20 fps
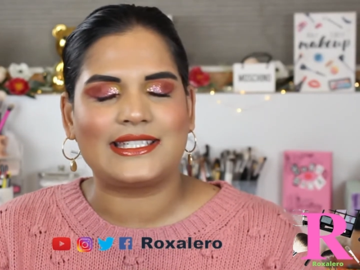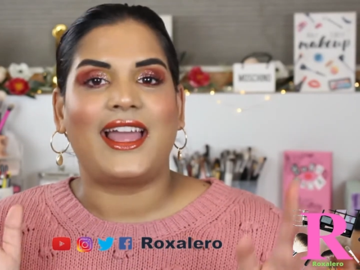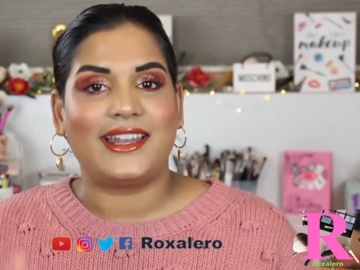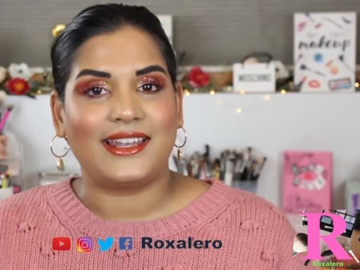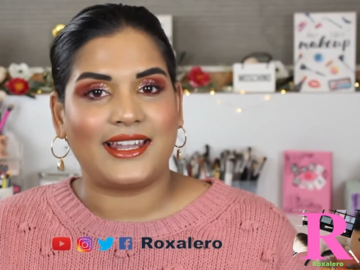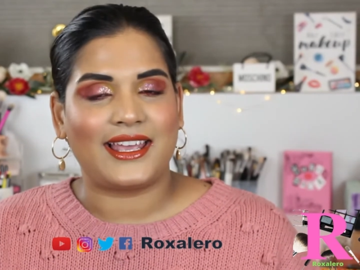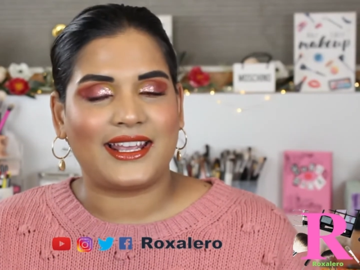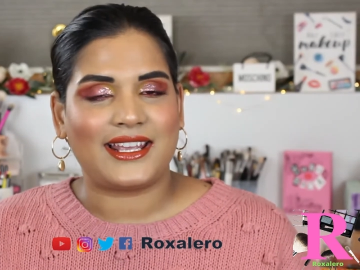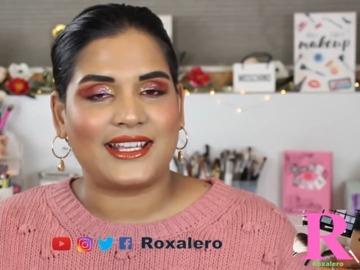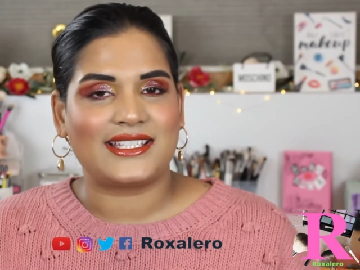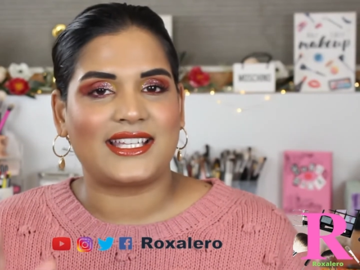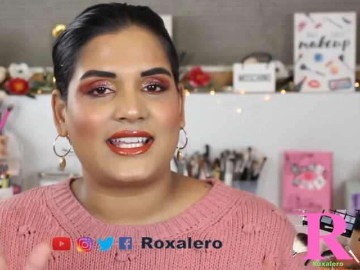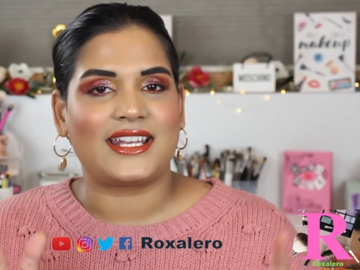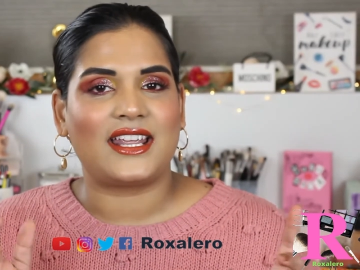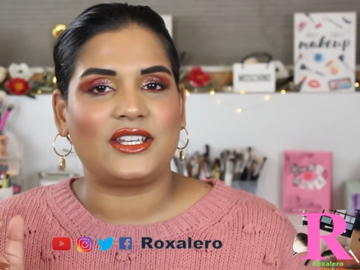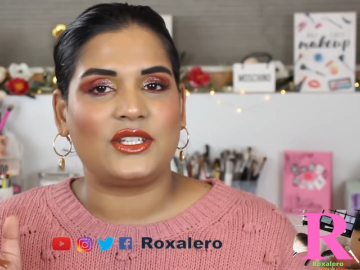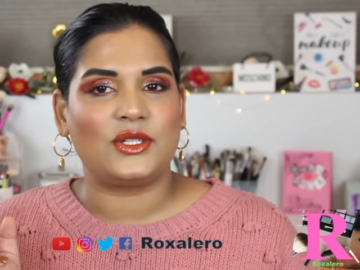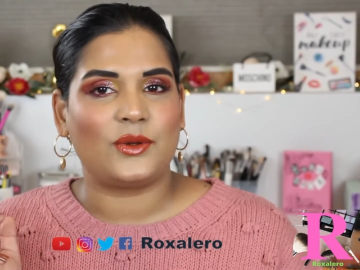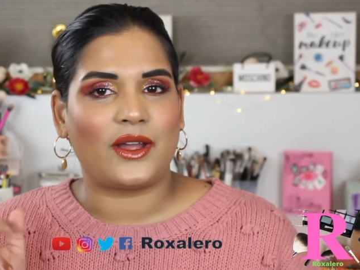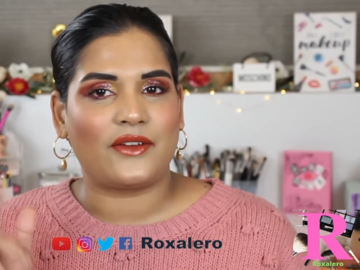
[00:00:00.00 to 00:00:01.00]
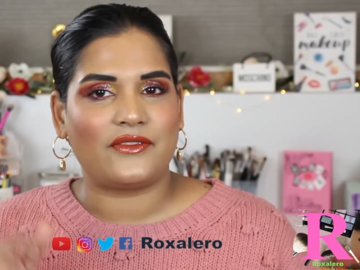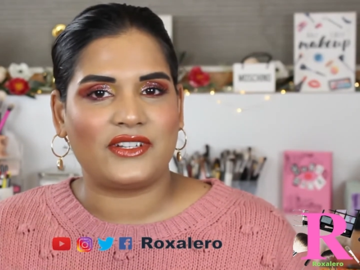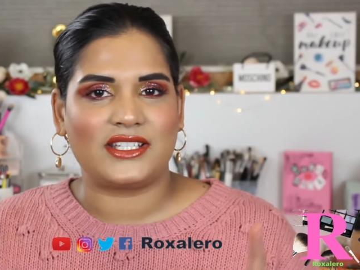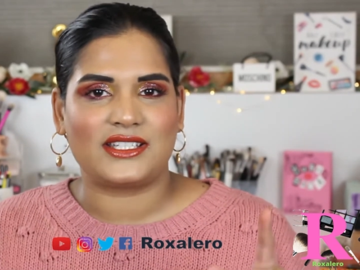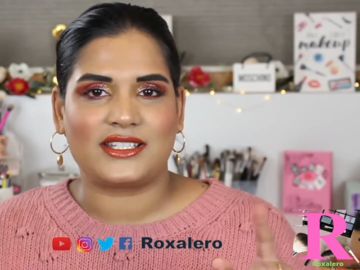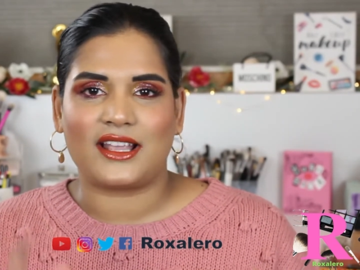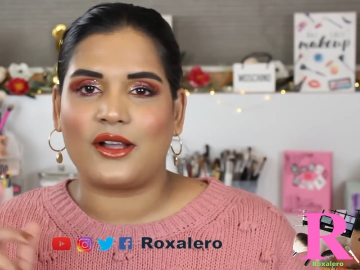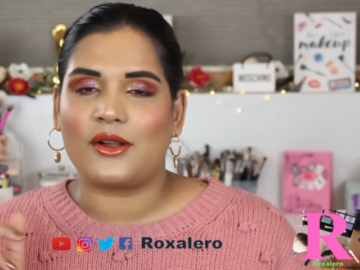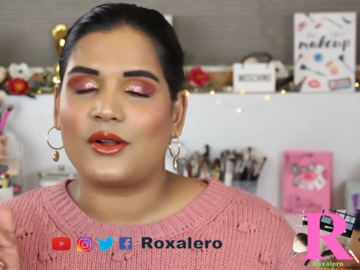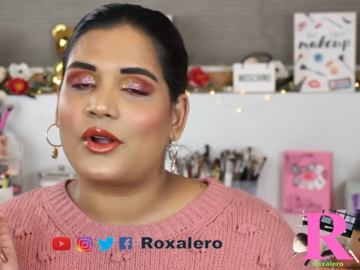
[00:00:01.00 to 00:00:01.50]
And like I said, I do have a
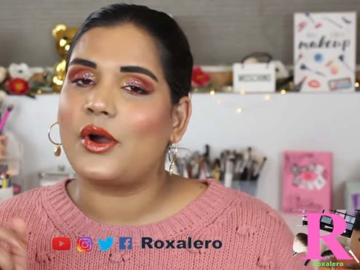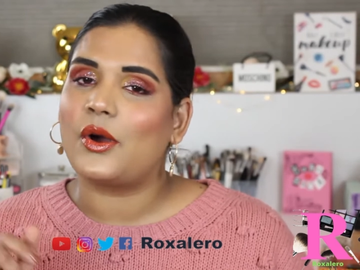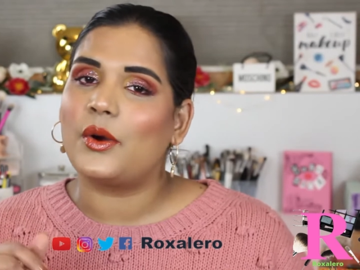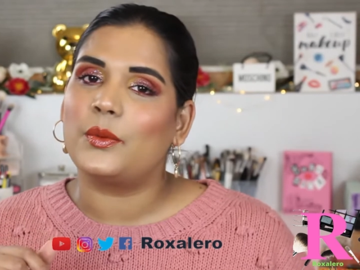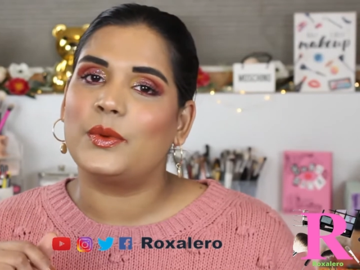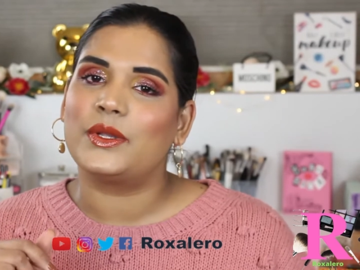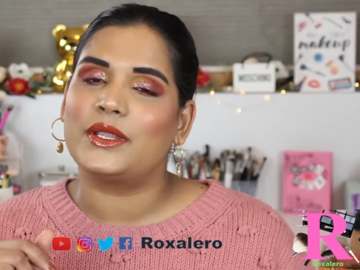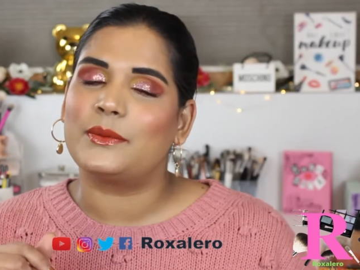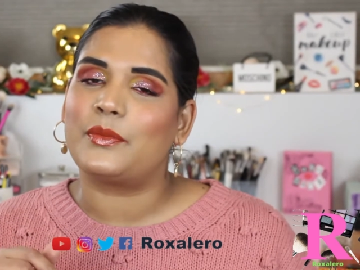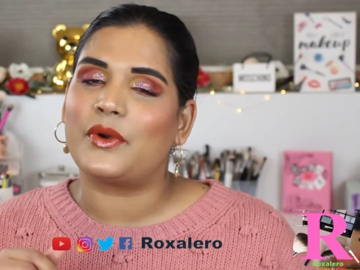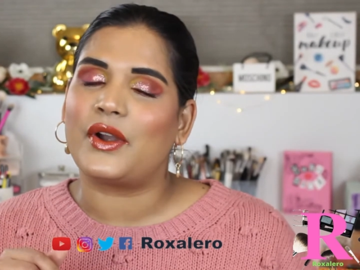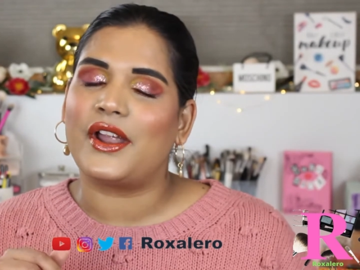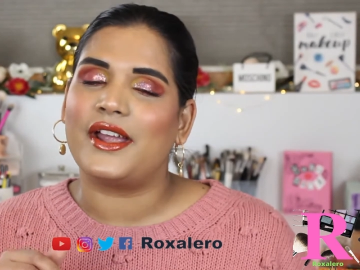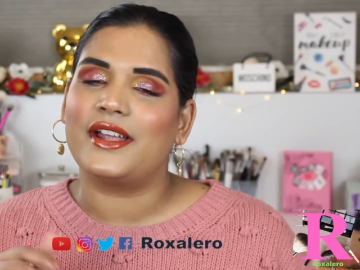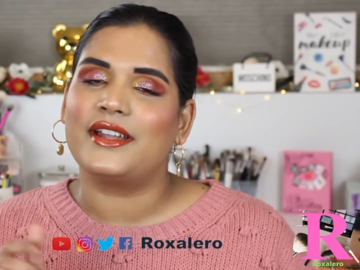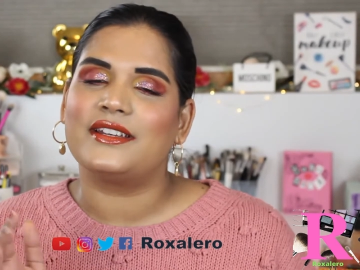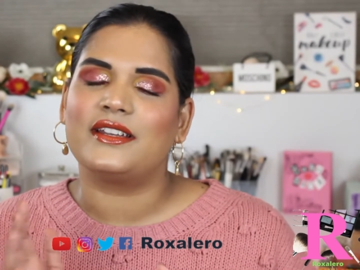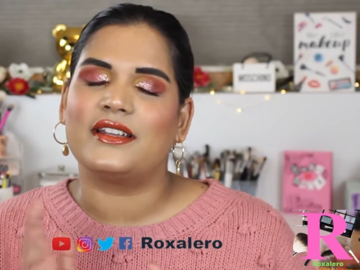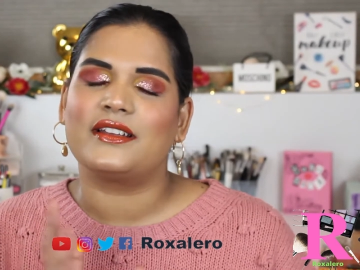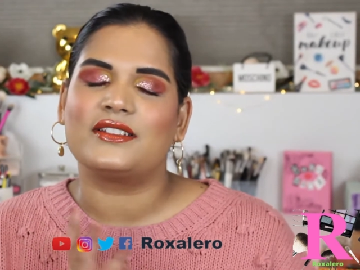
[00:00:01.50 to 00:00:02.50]
discount code with the brand,